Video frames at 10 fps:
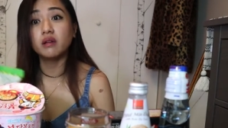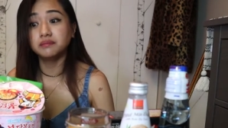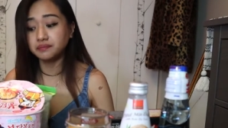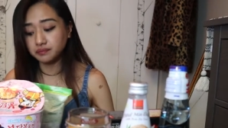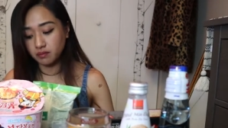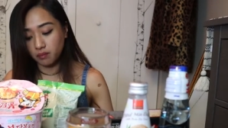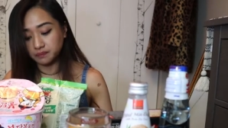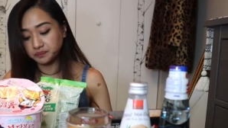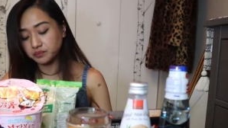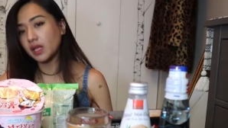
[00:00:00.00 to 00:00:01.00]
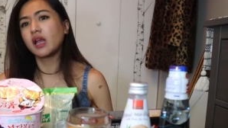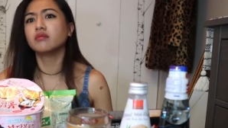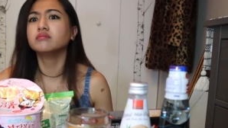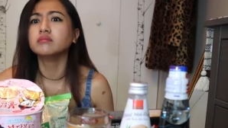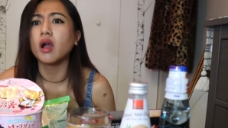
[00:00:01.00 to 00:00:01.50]
Mmm!
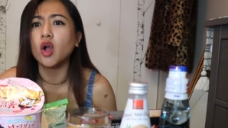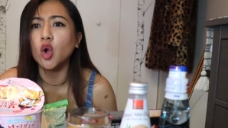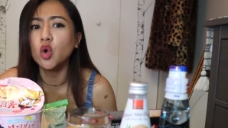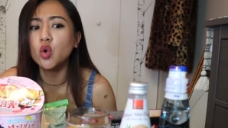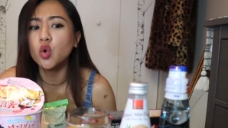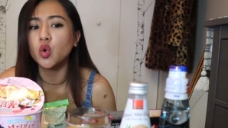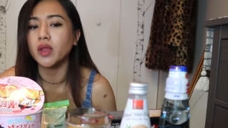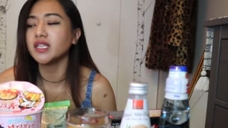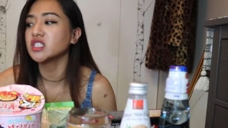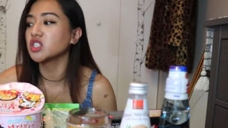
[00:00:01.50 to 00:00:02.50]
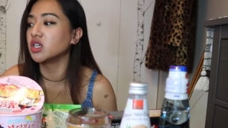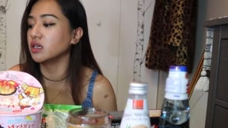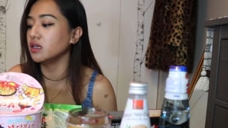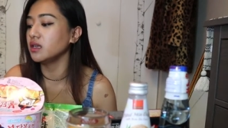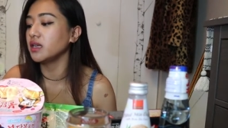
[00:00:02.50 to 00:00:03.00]
Oh, that's
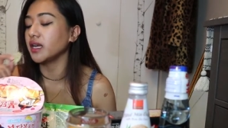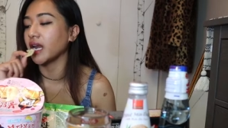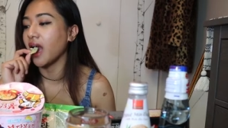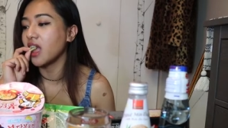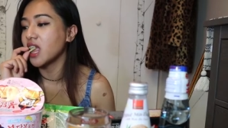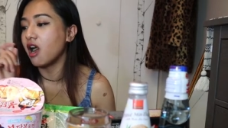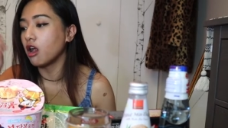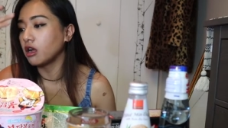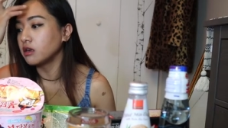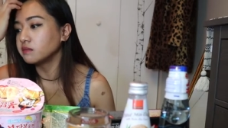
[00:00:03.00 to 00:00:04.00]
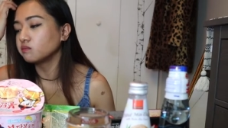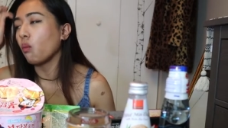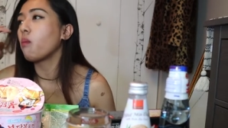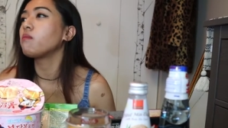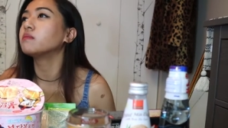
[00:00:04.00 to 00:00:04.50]
good.
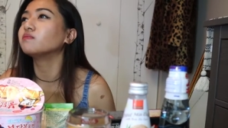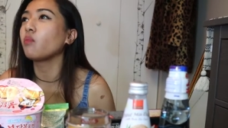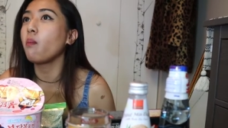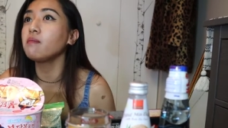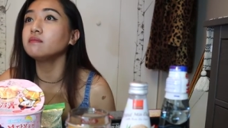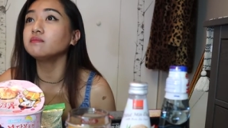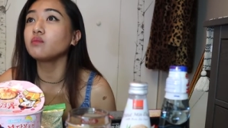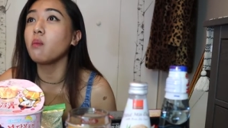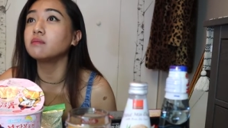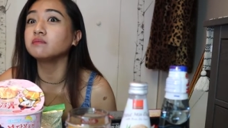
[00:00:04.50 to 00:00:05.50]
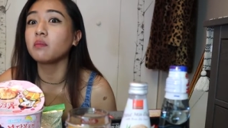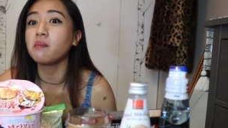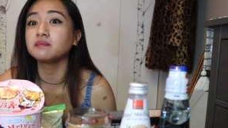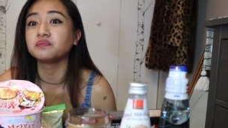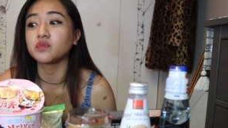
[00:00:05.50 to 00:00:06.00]

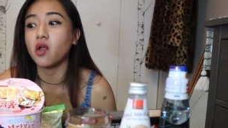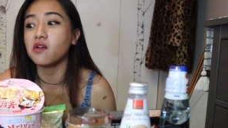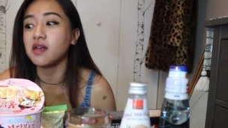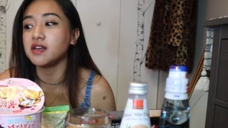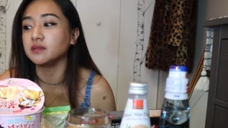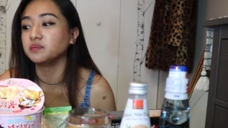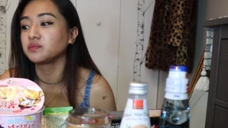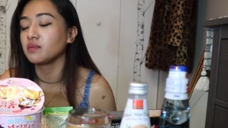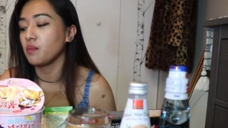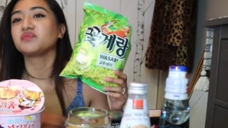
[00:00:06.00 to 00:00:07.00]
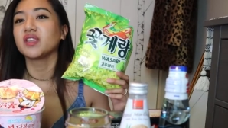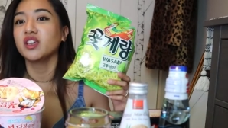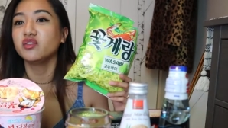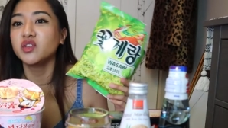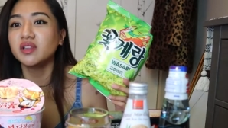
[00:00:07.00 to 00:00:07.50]
Mmm! Okay.
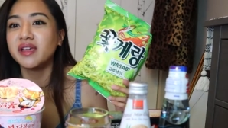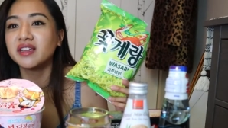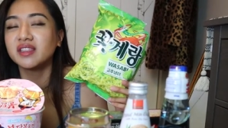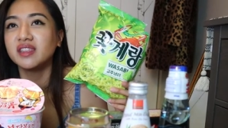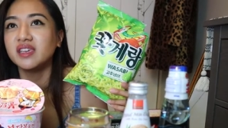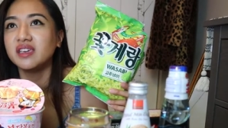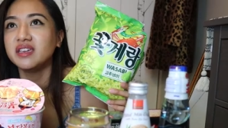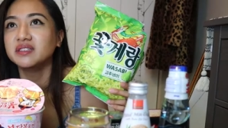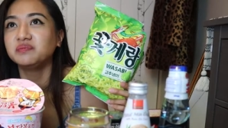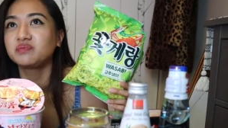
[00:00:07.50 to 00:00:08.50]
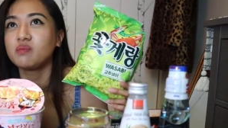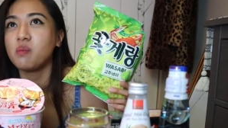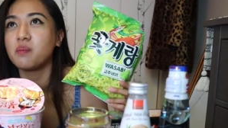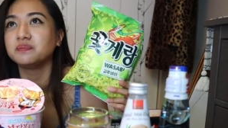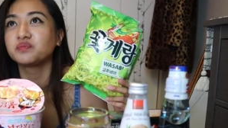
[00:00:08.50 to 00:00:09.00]
If you like the
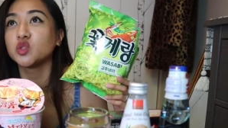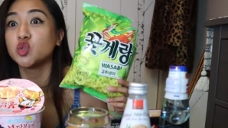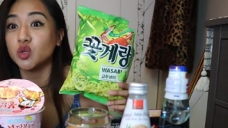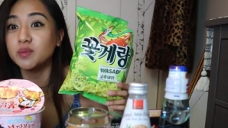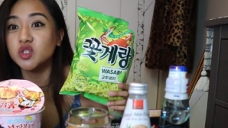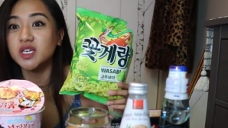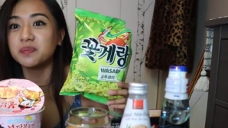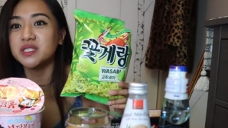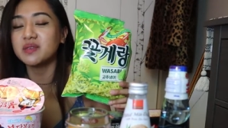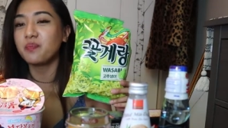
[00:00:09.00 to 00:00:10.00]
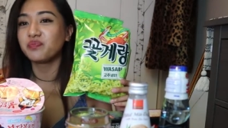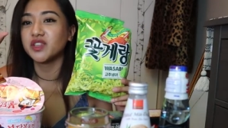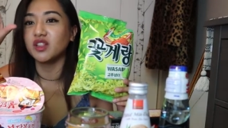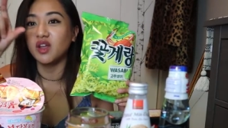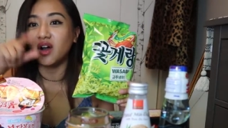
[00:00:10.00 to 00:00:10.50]
Shrimp chips,
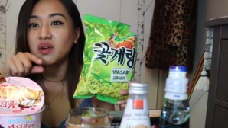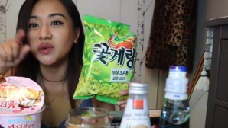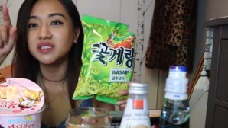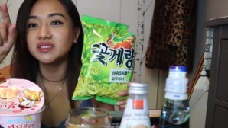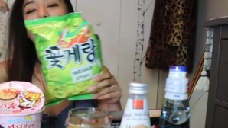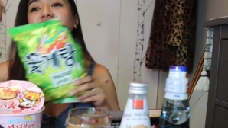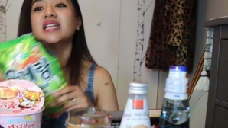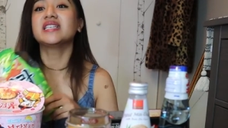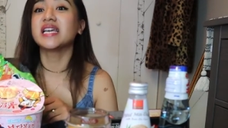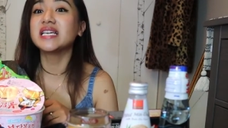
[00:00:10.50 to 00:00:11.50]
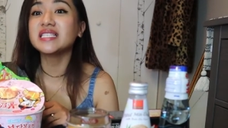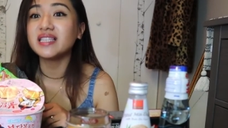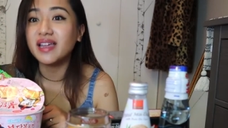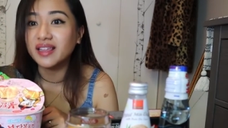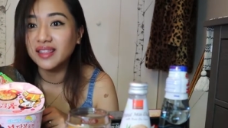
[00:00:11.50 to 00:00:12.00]
the long ones, they taste
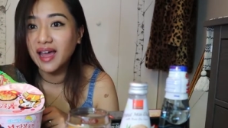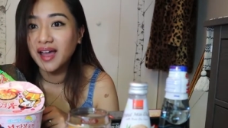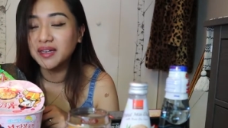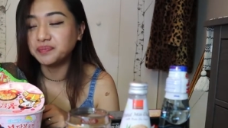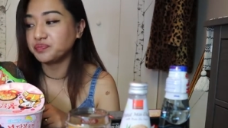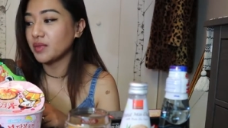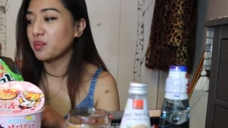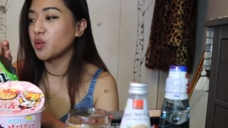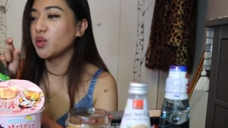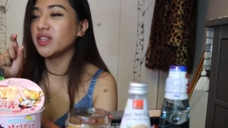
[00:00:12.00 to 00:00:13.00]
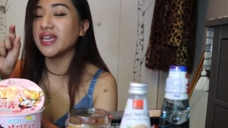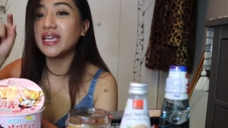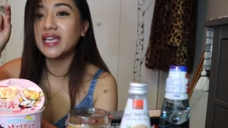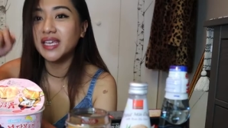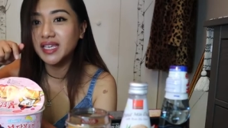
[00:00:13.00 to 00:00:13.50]
like that, but with a
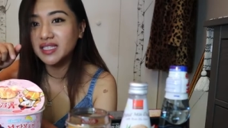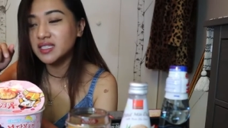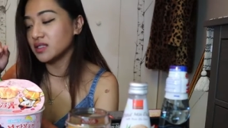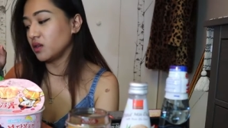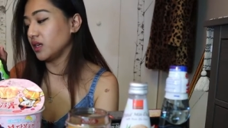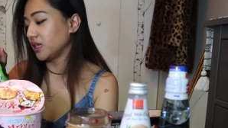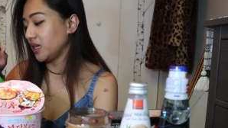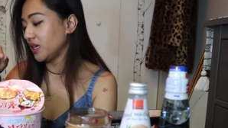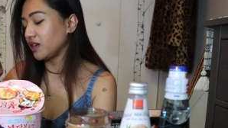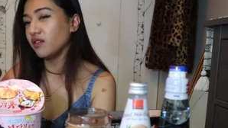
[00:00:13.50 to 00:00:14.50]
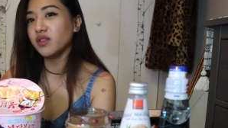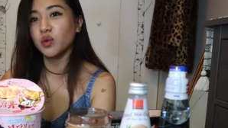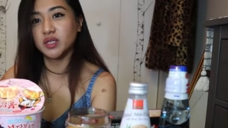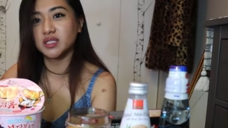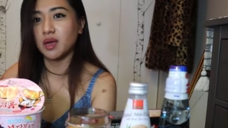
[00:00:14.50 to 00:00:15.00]
hint or a kick of the
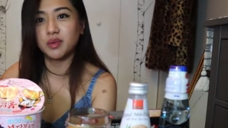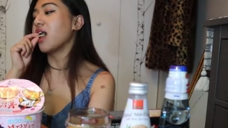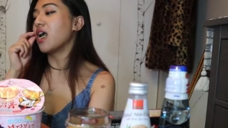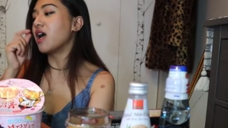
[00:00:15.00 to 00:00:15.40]
wasabi.